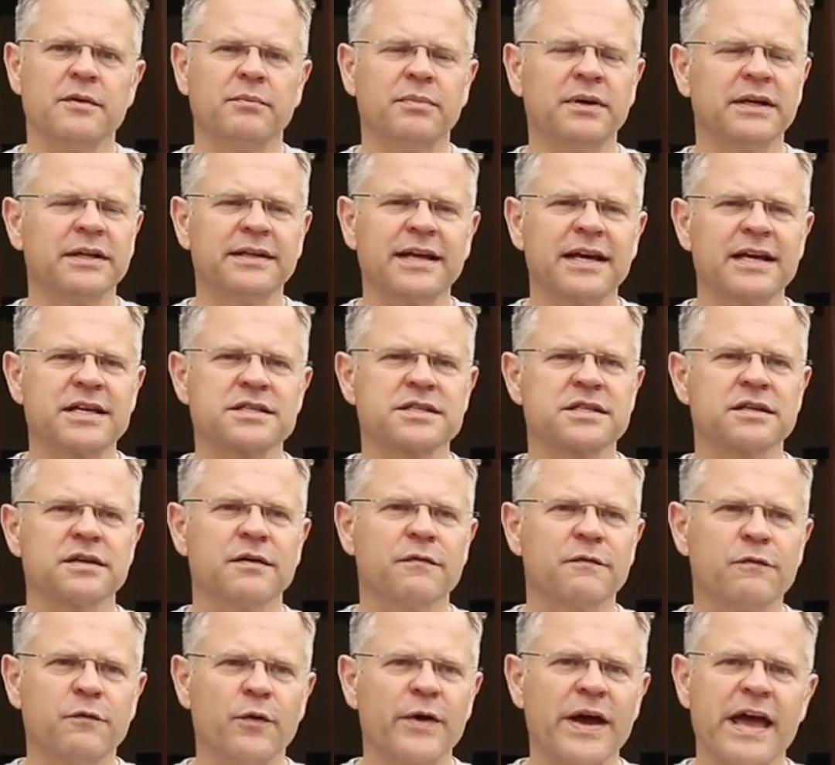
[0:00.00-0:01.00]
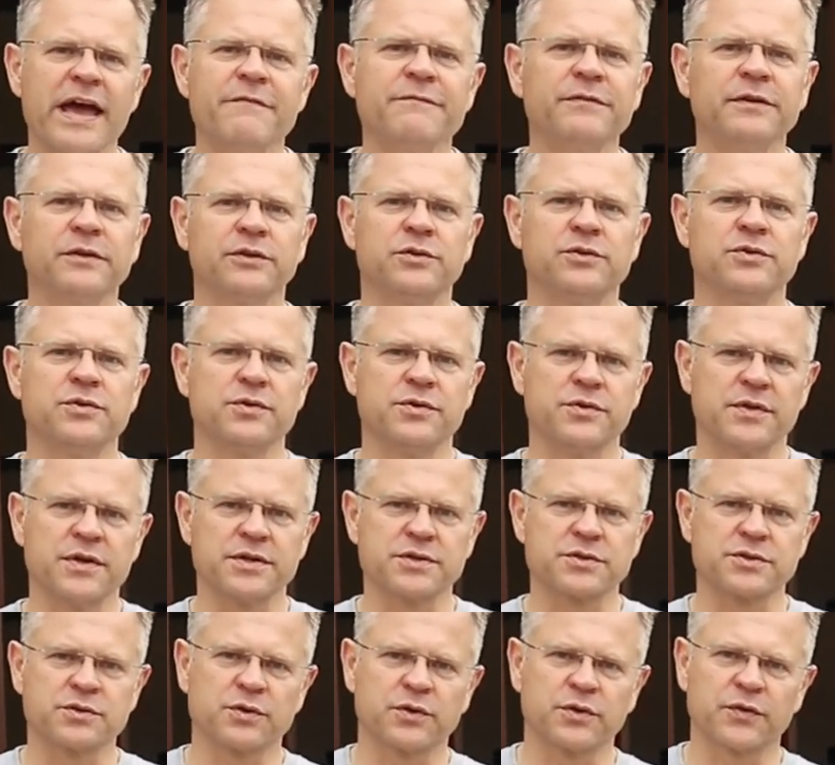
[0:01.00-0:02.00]
But it takes forever to do
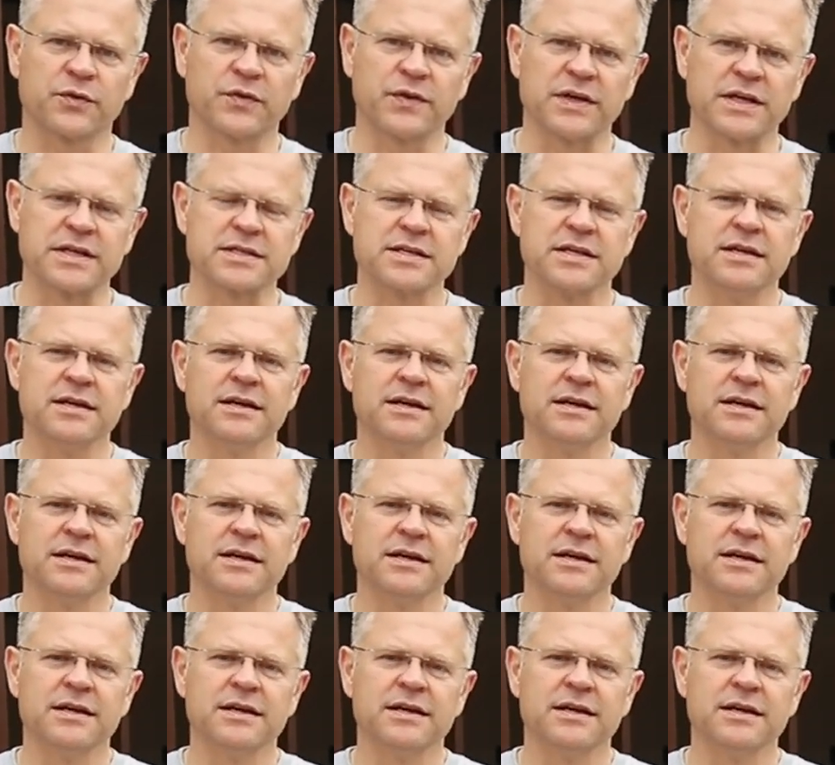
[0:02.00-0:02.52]
those sort of things.